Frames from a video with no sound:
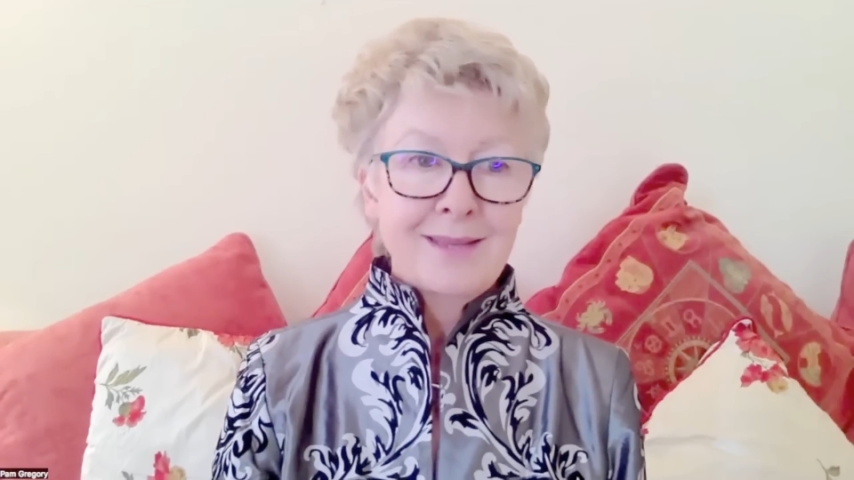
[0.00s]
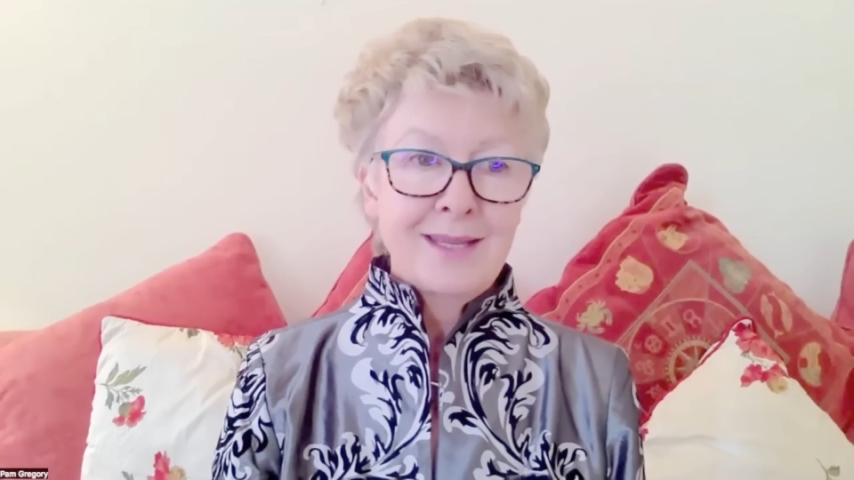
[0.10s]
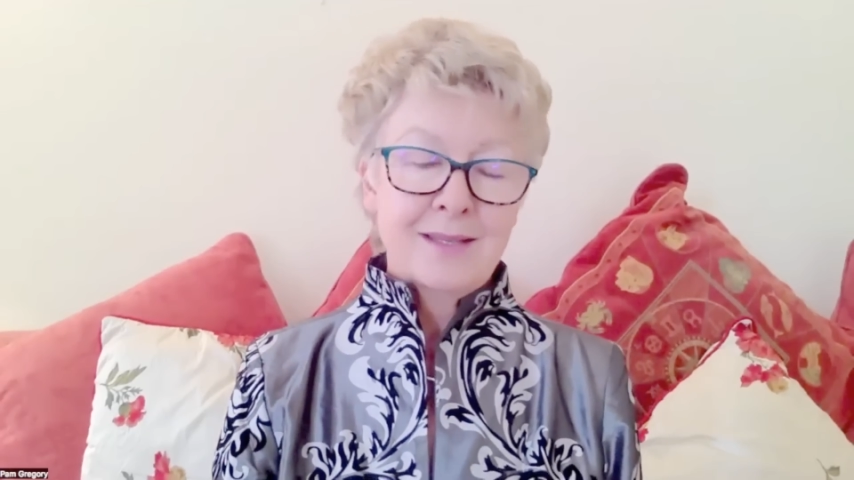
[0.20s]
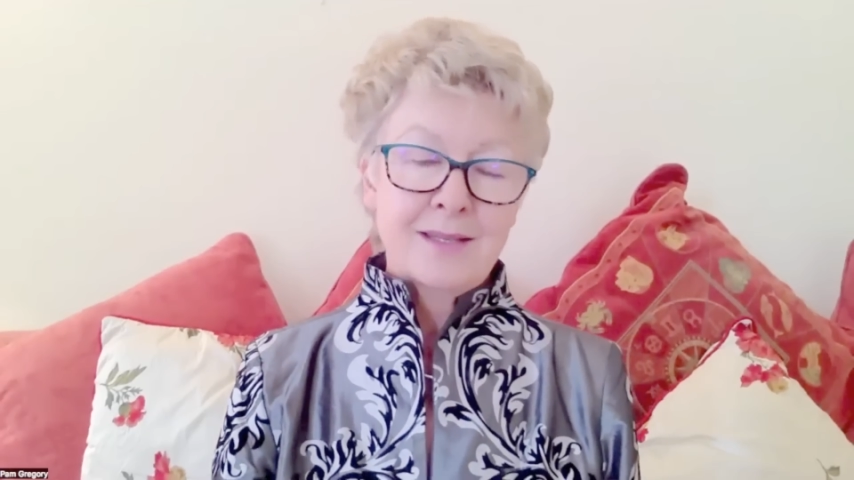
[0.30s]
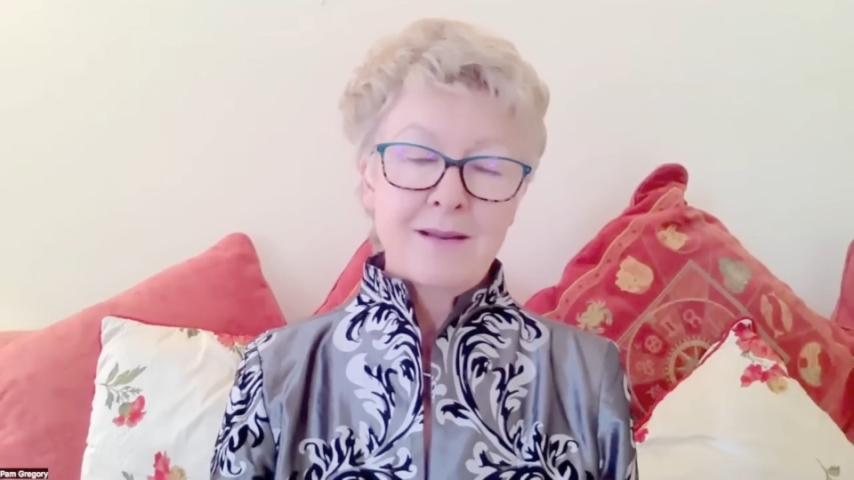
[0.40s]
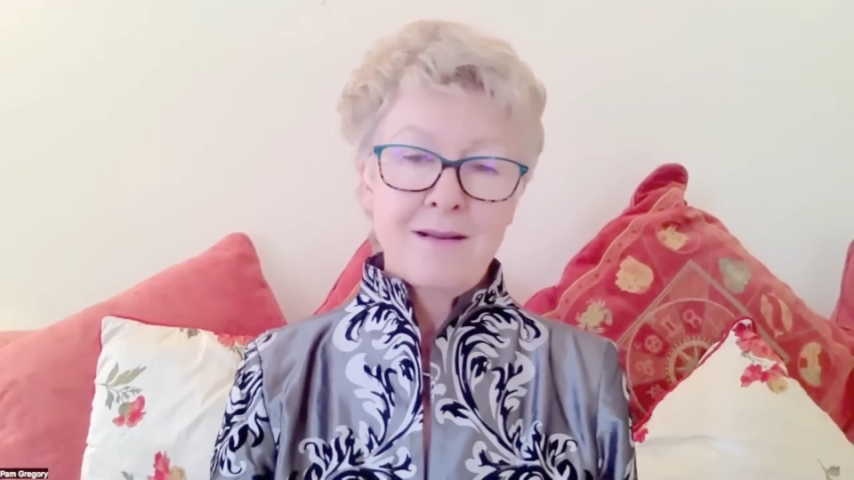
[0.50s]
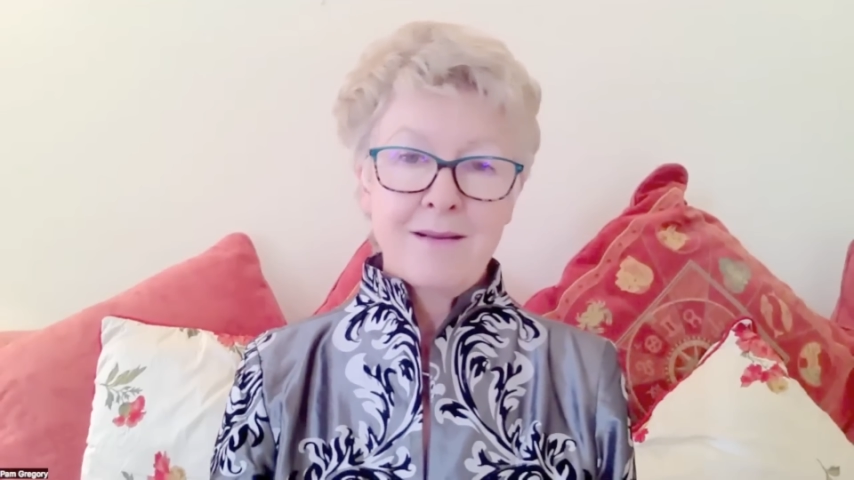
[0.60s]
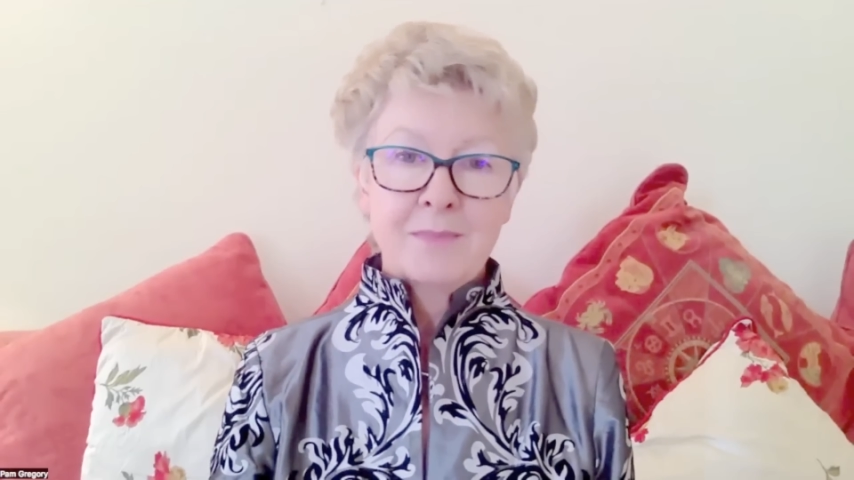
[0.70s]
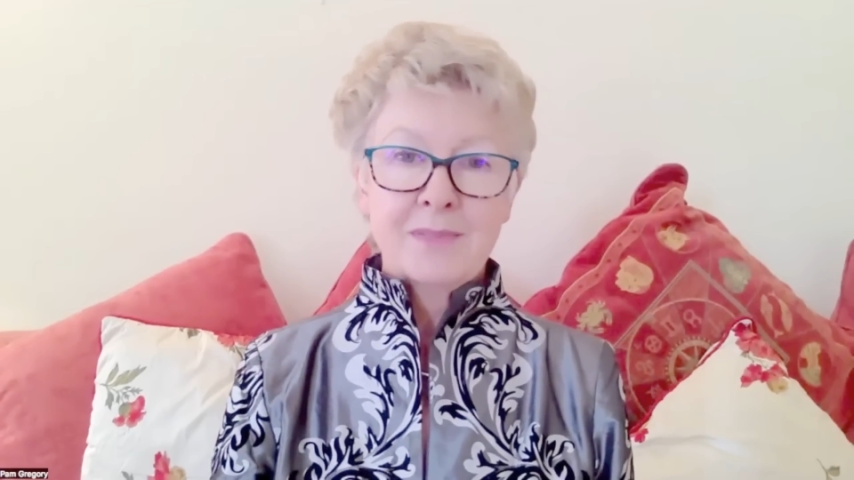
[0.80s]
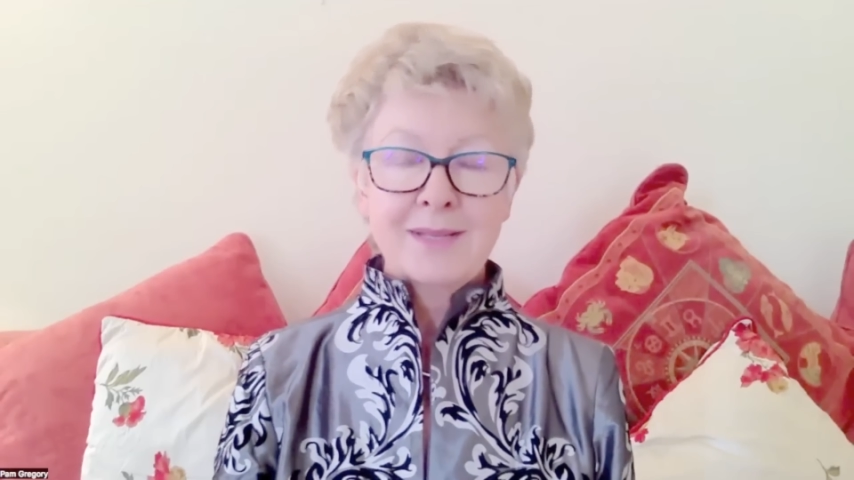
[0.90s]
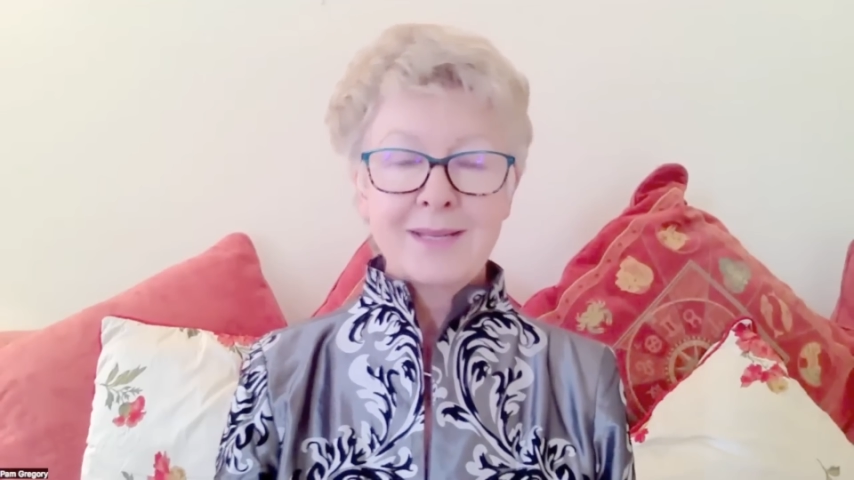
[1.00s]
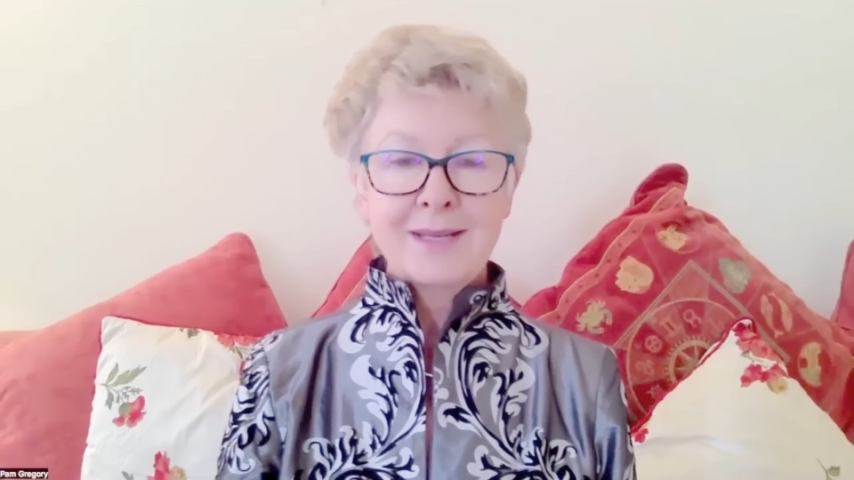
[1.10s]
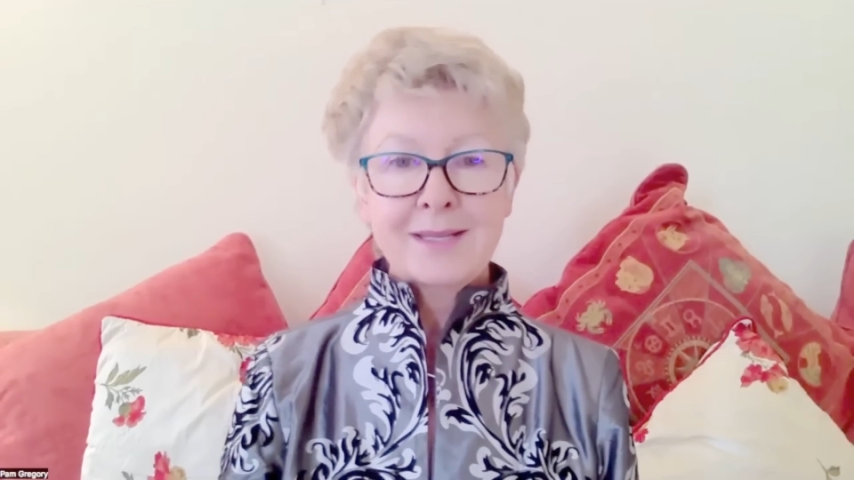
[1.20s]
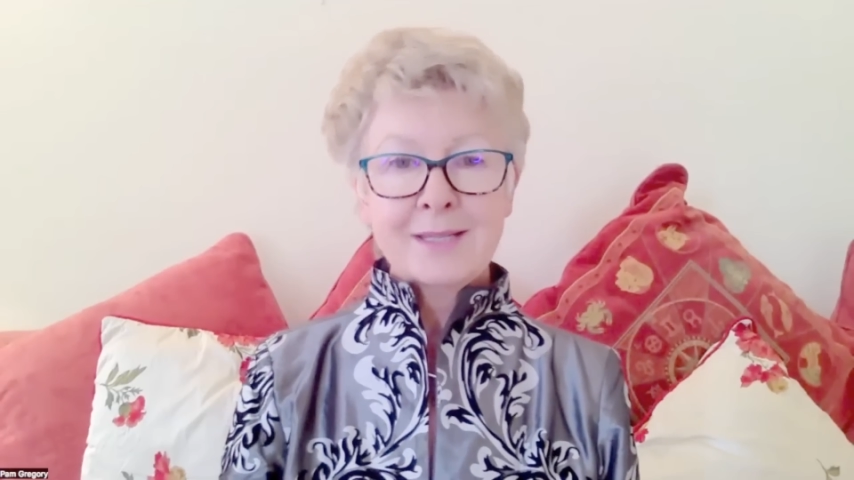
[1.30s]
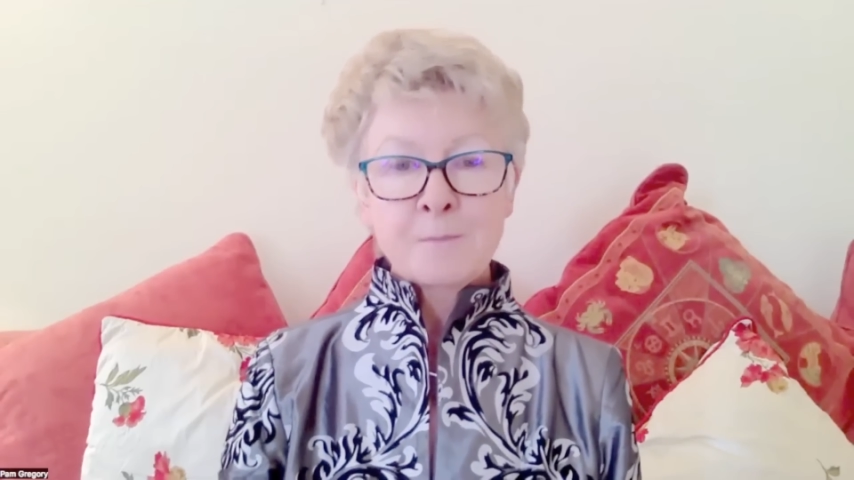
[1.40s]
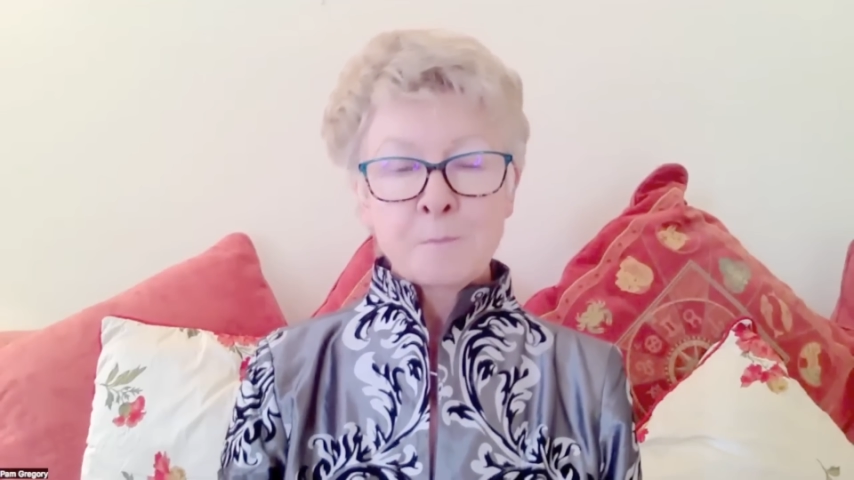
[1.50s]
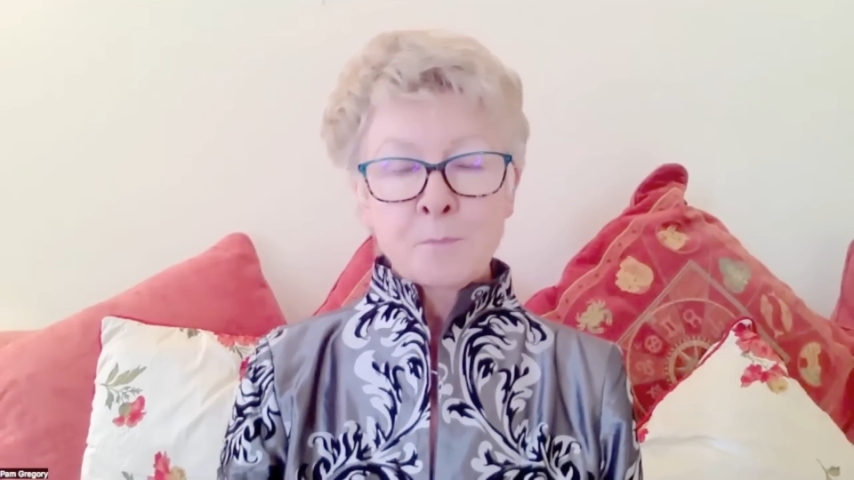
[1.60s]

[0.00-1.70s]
these times is,